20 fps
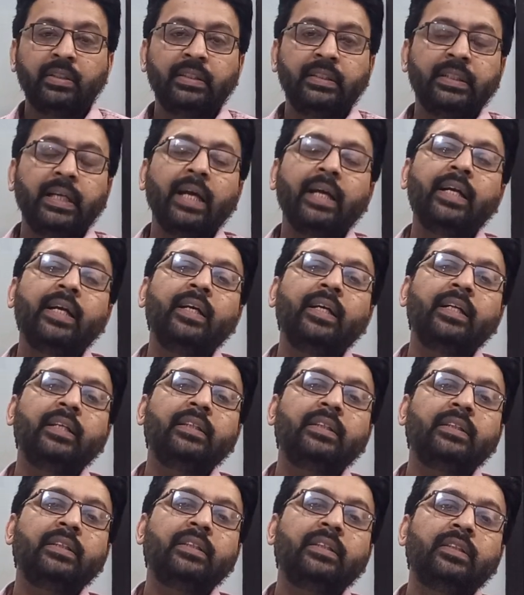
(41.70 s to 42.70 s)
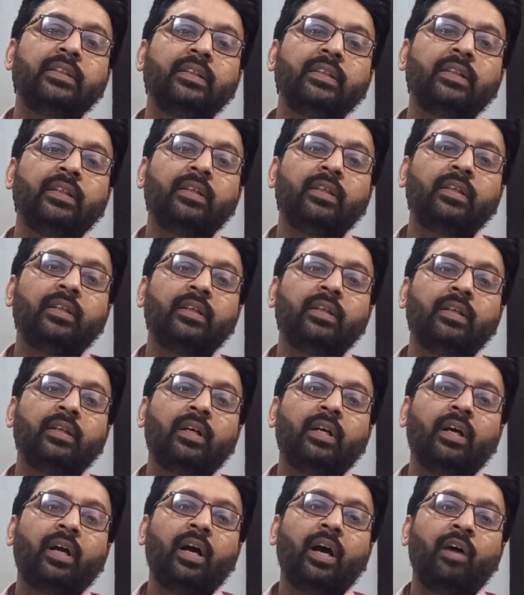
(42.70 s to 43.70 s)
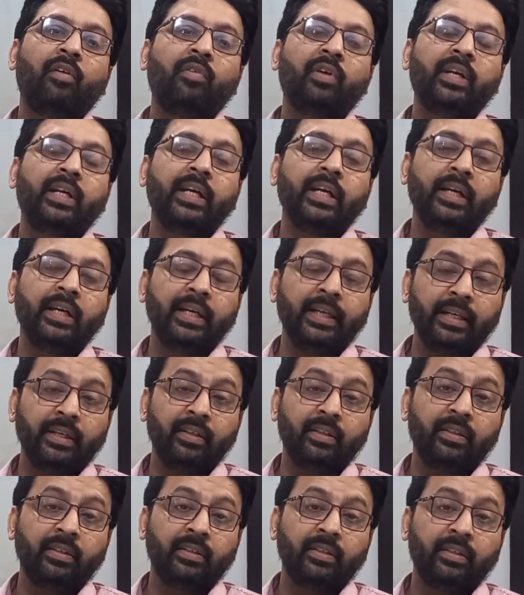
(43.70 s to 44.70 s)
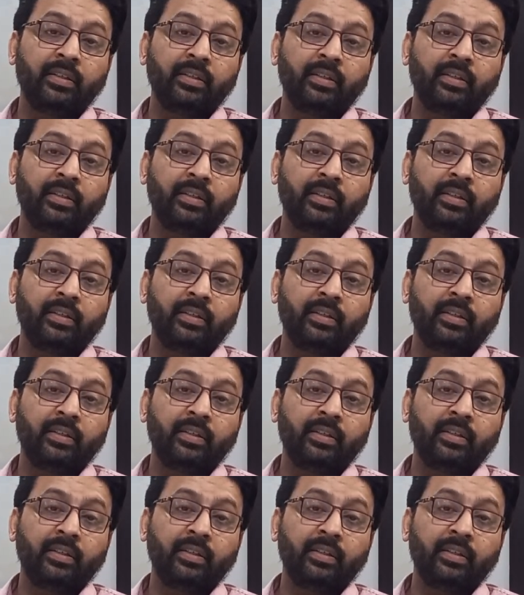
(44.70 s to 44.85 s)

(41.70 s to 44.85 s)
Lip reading: Second is our kidney.